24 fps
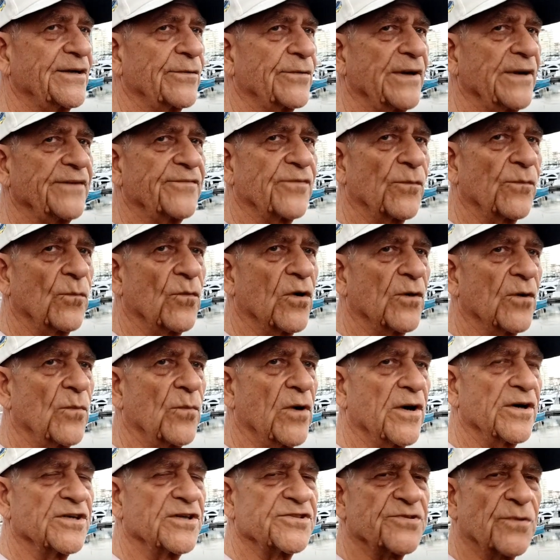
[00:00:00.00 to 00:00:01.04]
great for warm
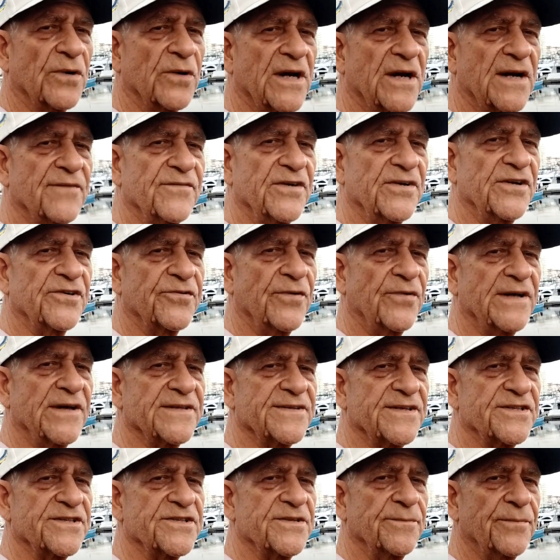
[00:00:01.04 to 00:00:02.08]
water. So we're kind of in a
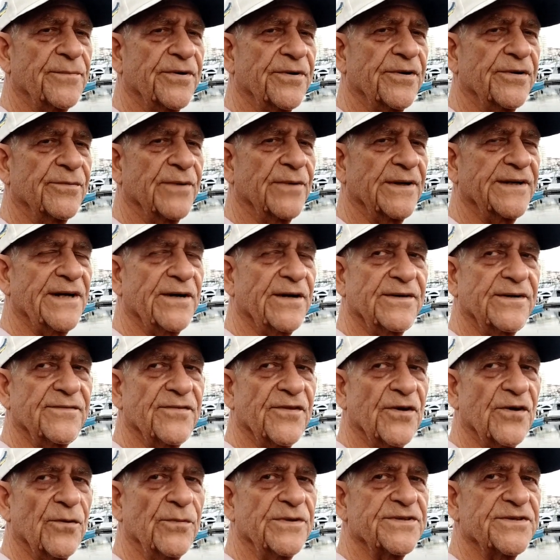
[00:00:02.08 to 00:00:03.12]
transition period right now,
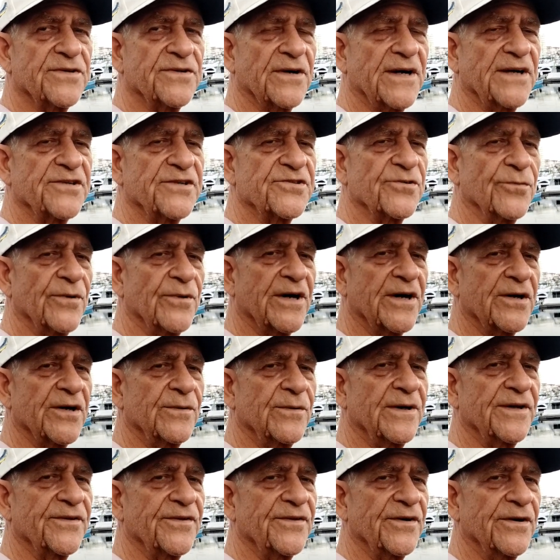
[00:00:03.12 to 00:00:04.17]
even though we still got
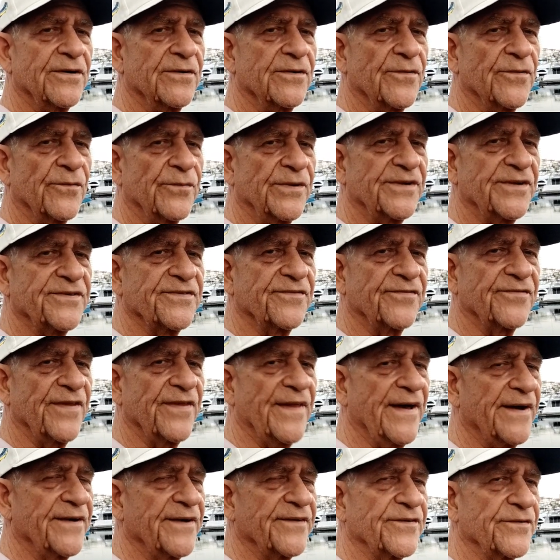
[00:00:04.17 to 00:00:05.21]
Dorado out there. The reason for
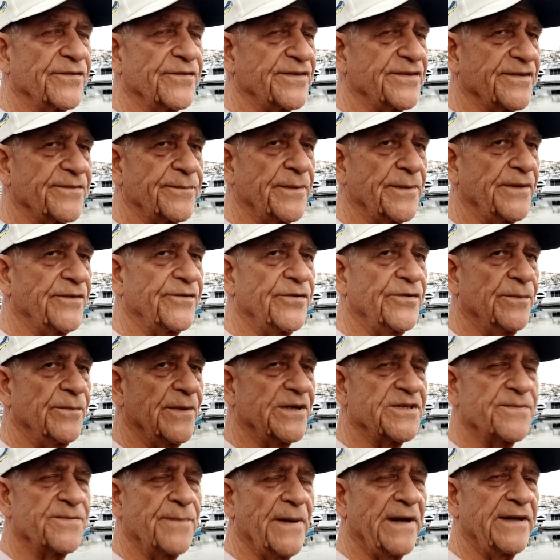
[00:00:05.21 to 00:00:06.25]
that is there's just been too
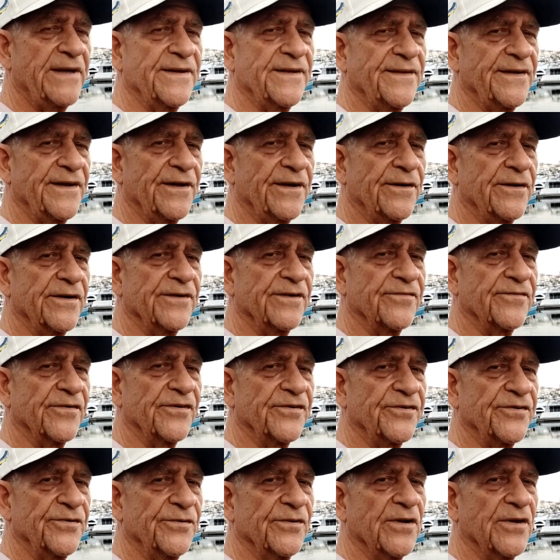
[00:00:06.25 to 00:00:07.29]
much bait in the area for
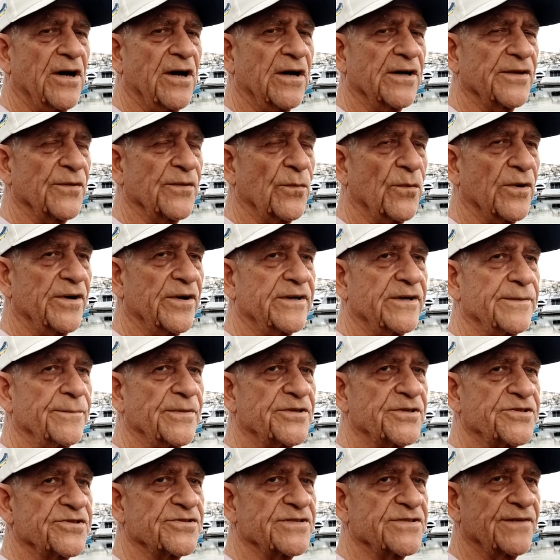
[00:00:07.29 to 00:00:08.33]
too long and the water
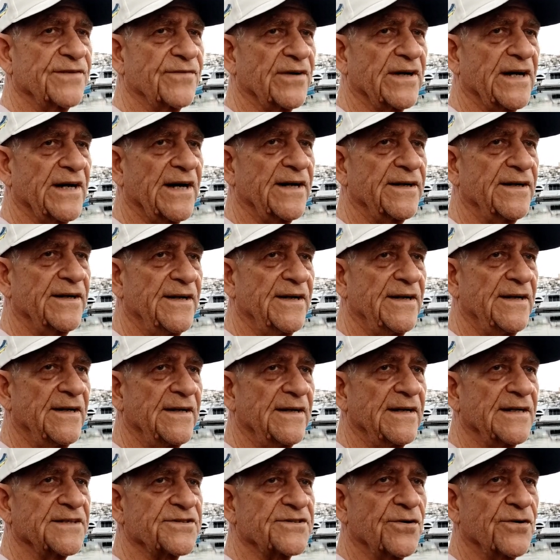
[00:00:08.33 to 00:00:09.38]
temperatures never got
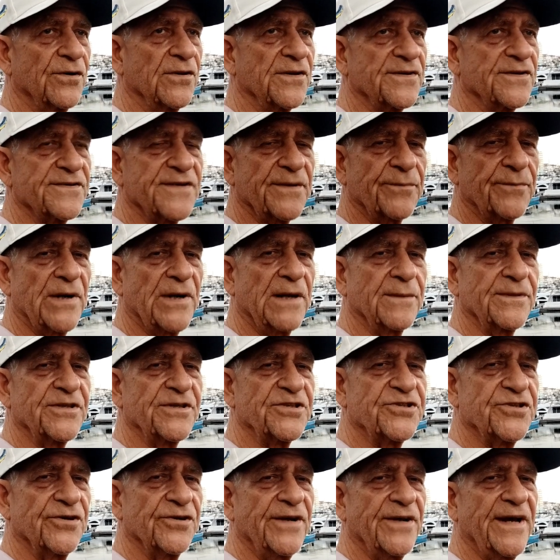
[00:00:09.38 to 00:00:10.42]
as cold as they probably
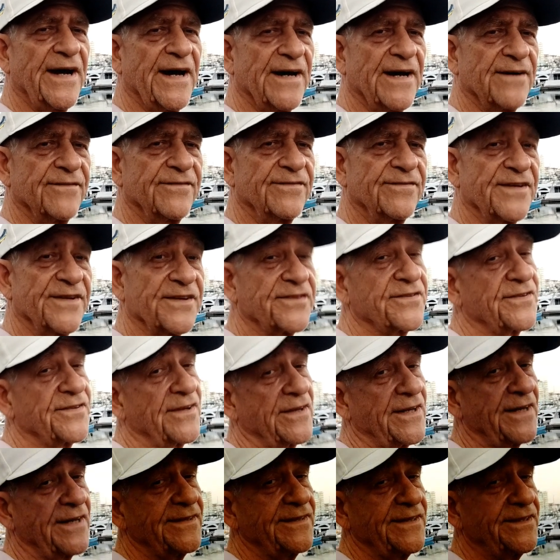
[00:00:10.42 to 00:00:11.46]
should have. This is a
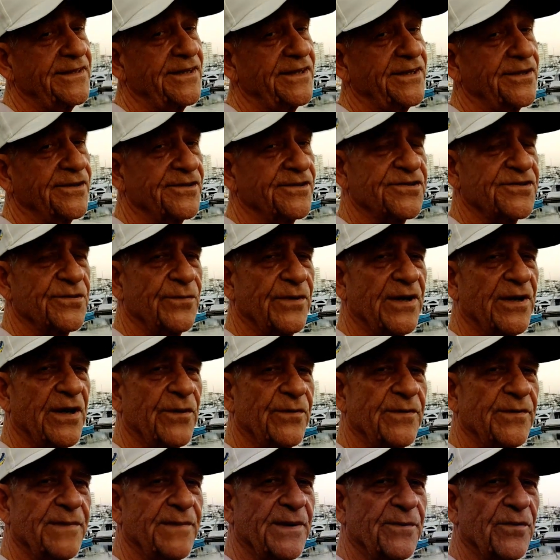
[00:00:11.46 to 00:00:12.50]
La Nina year, so we got
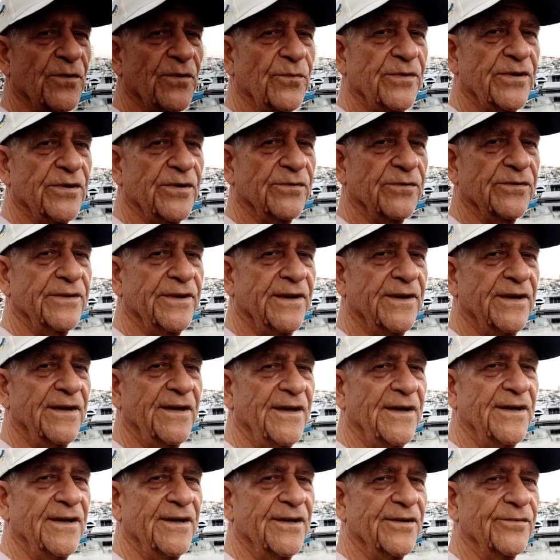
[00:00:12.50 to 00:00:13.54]
to remember we don't
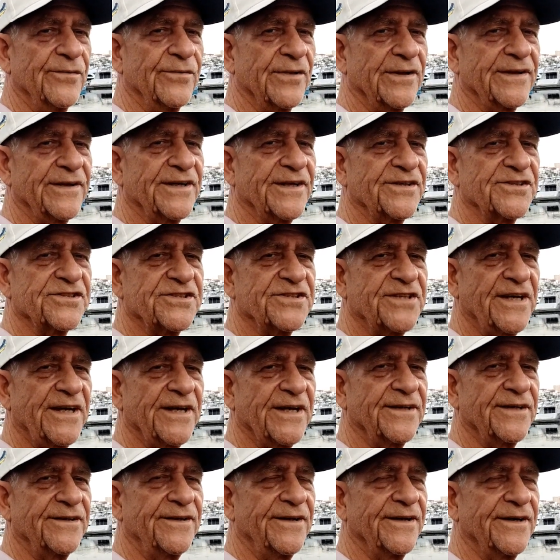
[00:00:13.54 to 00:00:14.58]
really
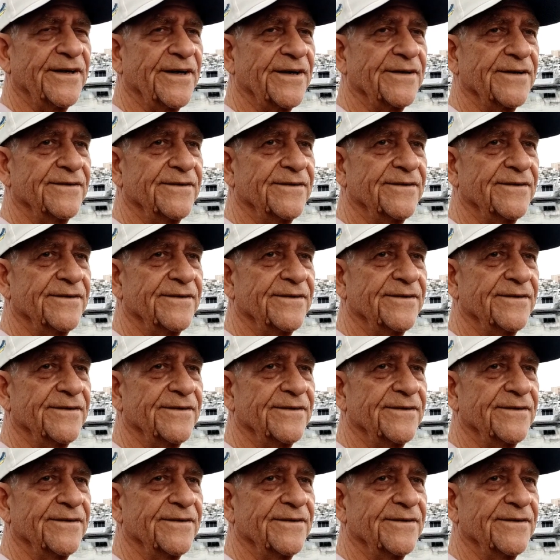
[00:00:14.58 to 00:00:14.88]
understand